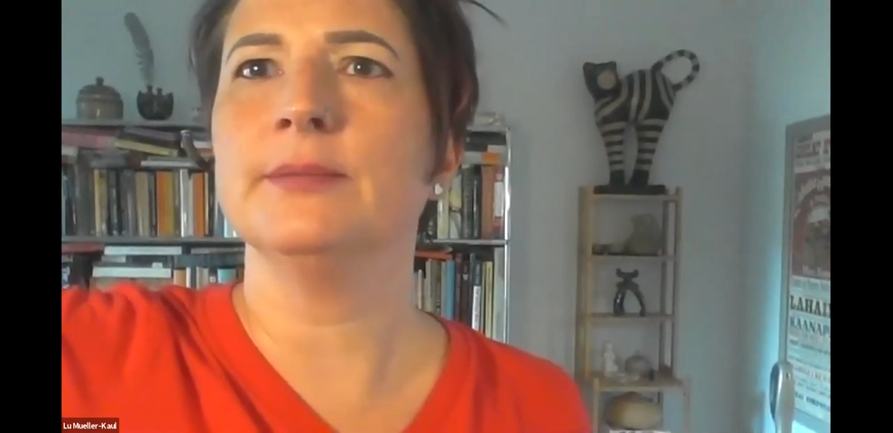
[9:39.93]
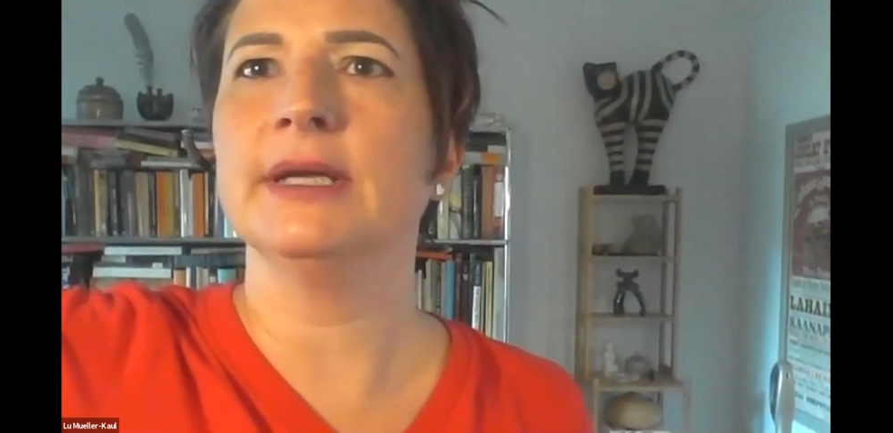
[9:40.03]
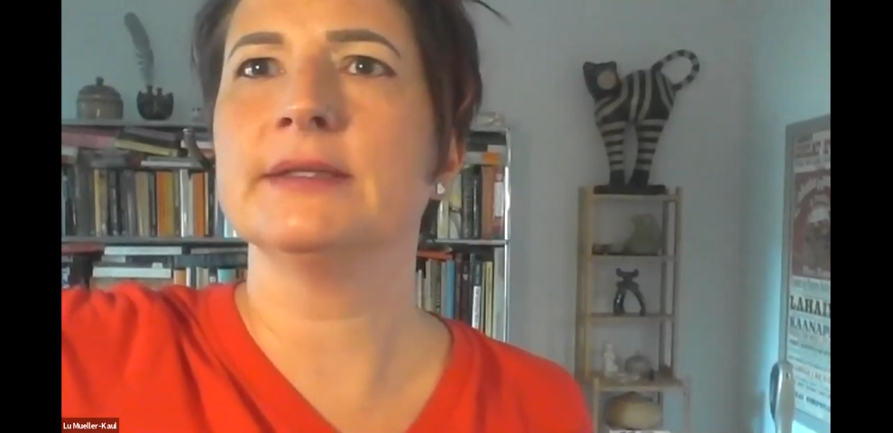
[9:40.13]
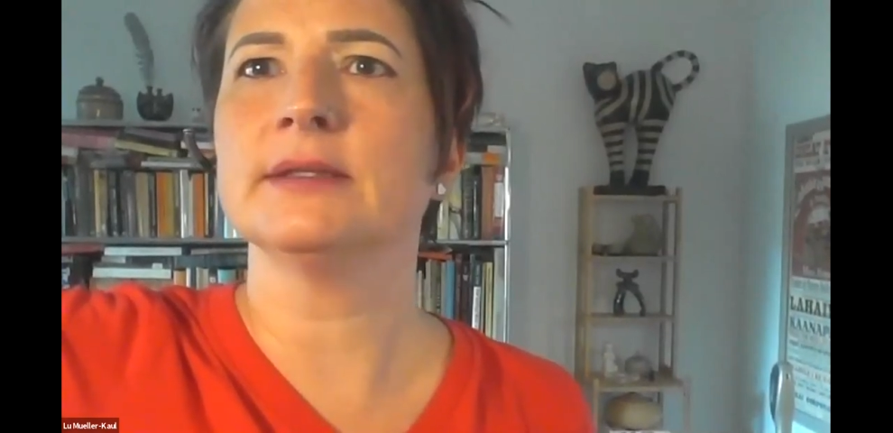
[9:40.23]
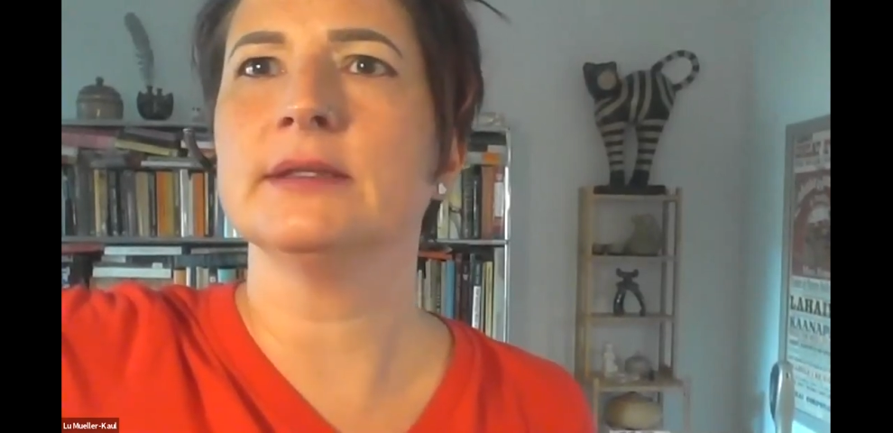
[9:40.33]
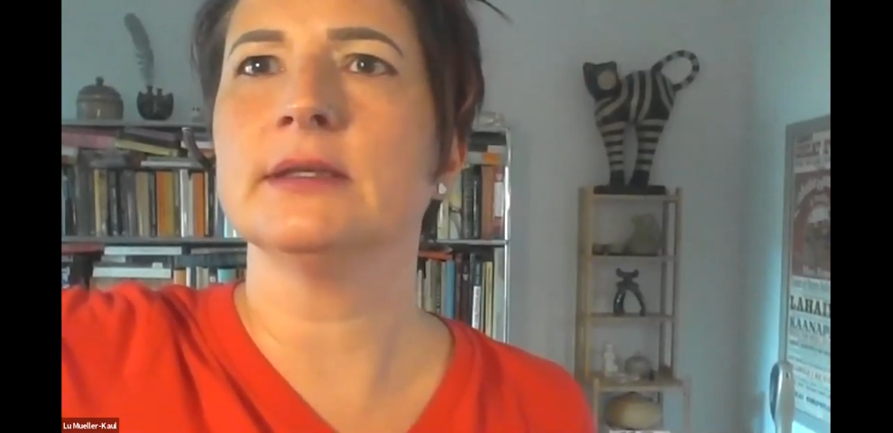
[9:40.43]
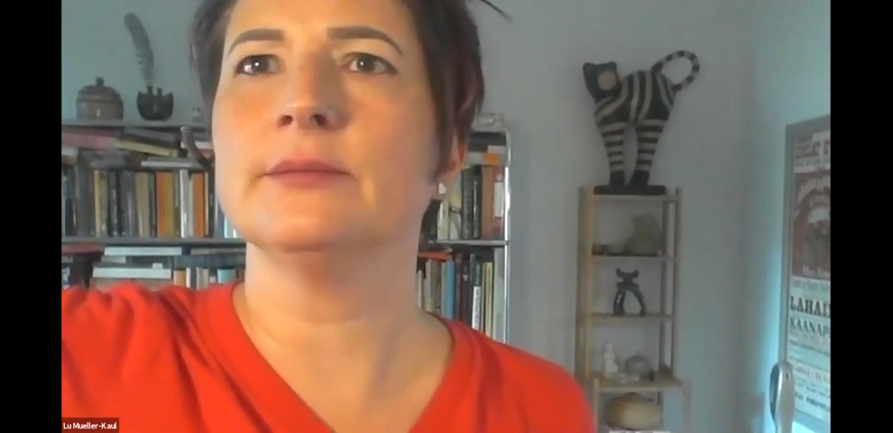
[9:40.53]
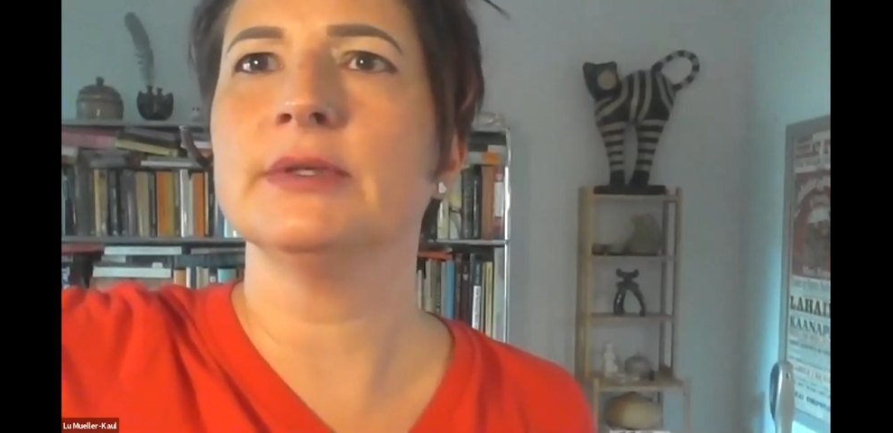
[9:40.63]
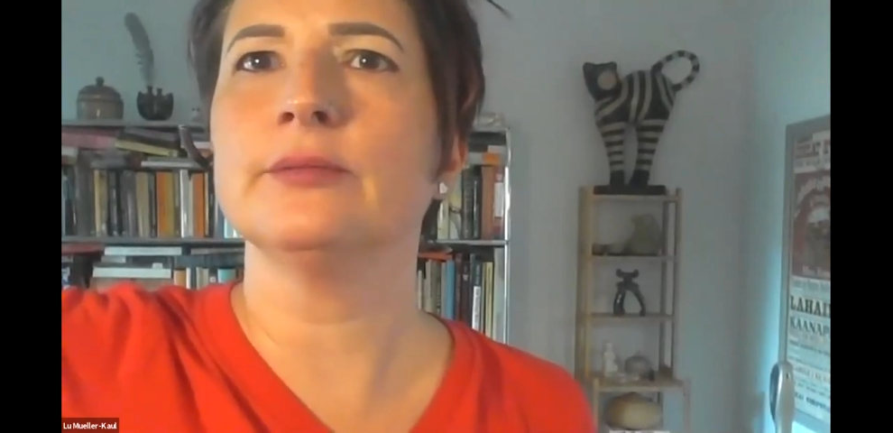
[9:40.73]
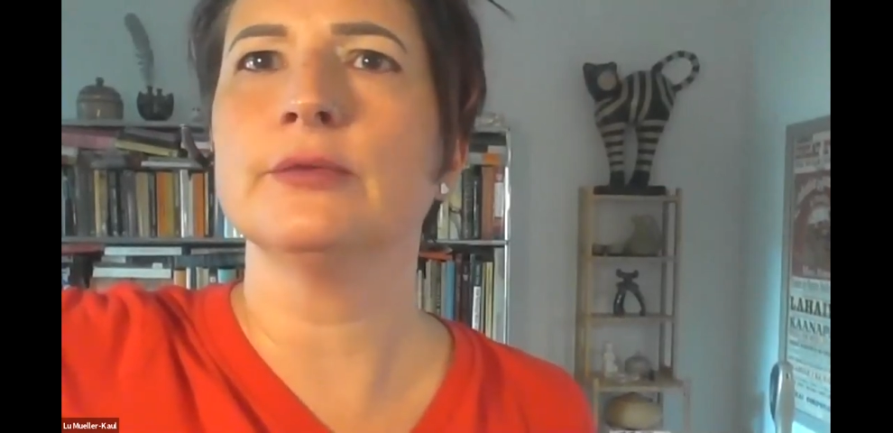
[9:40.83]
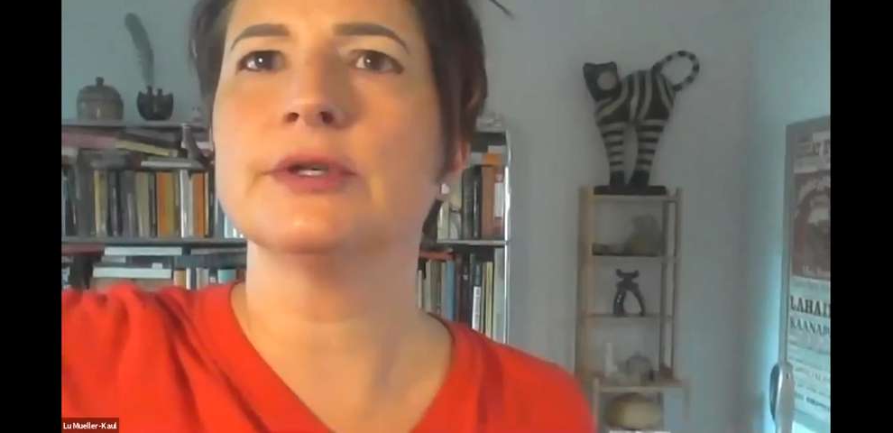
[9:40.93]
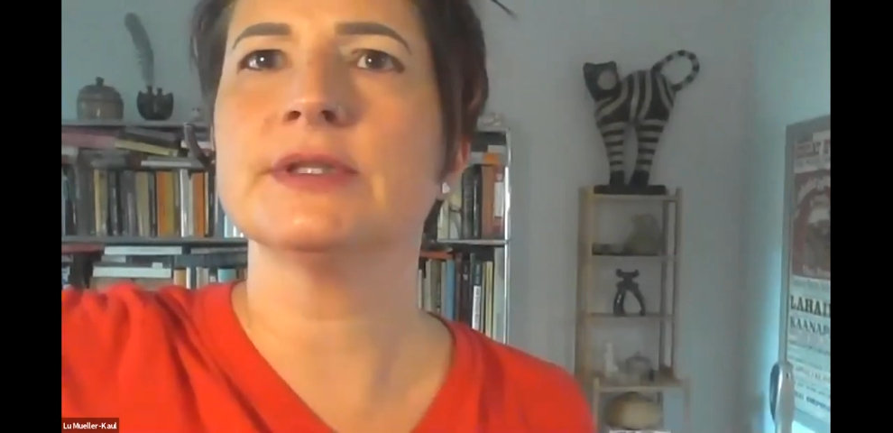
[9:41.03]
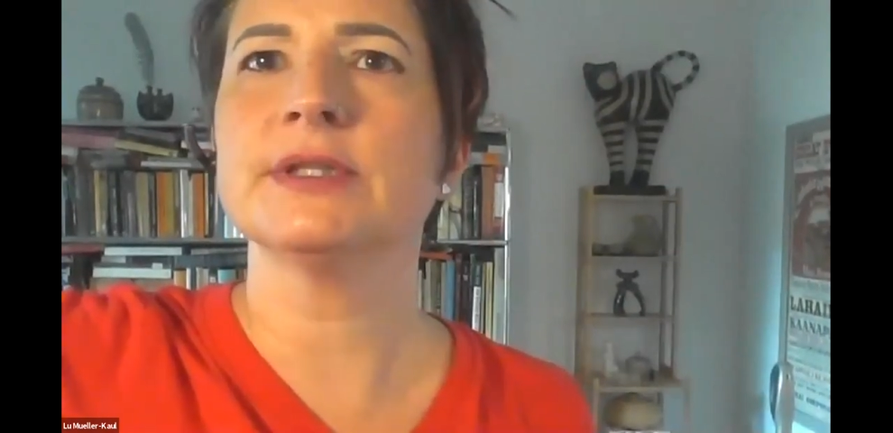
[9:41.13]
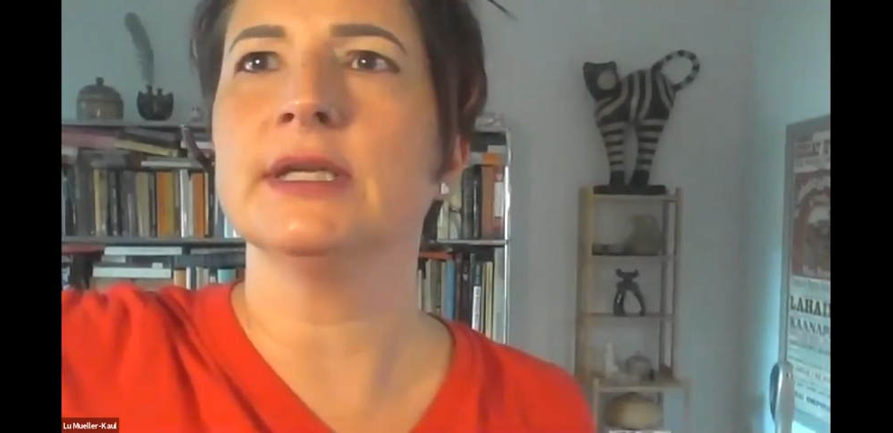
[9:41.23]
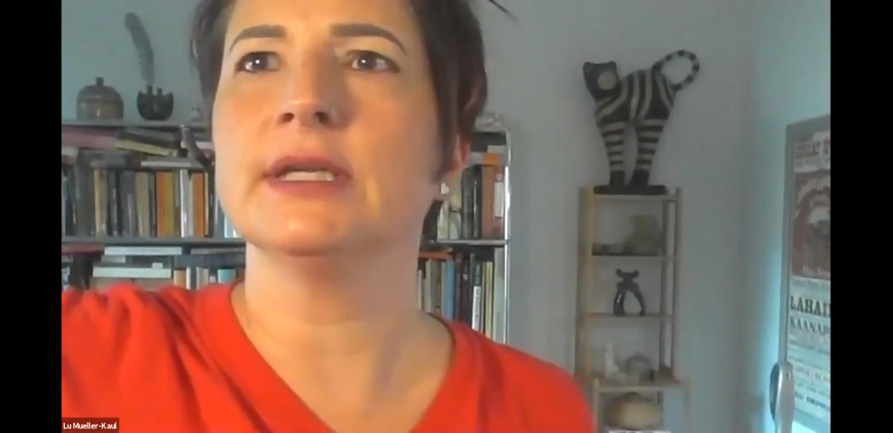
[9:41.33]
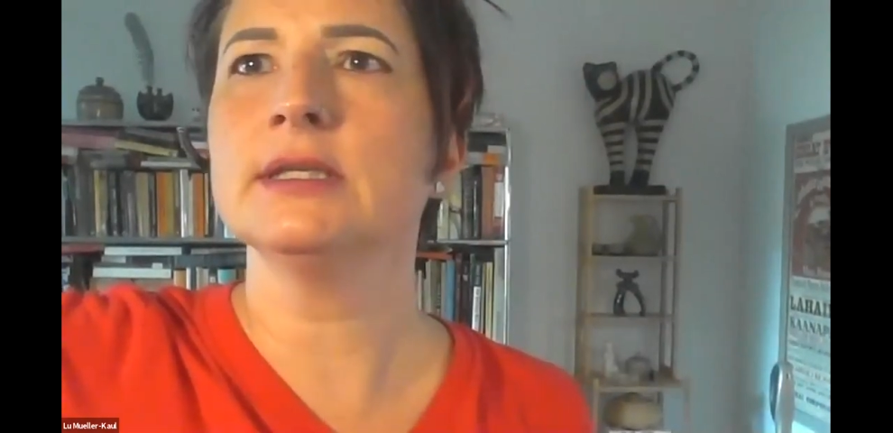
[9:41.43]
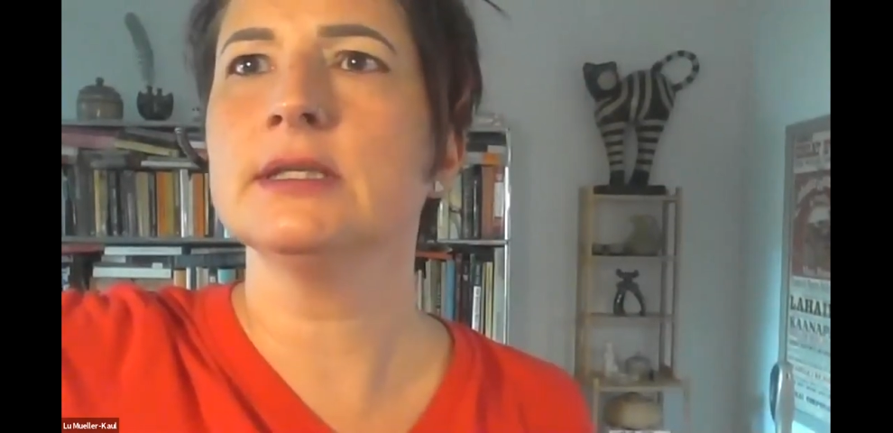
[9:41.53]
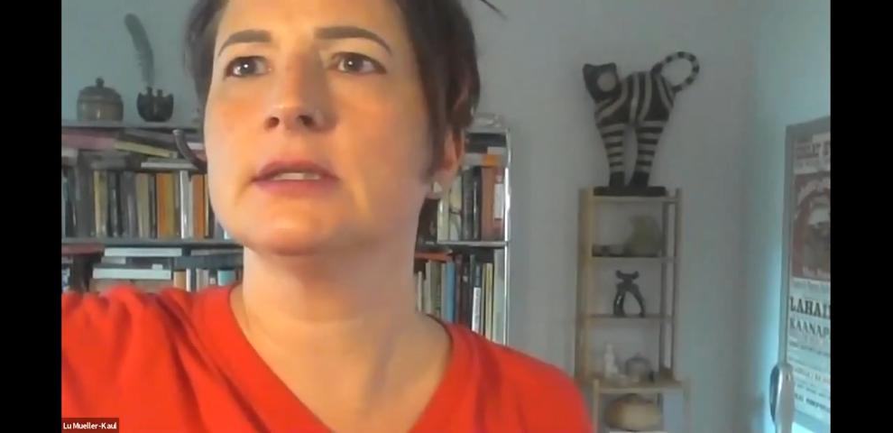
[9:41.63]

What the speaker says: makes a little bit more sense.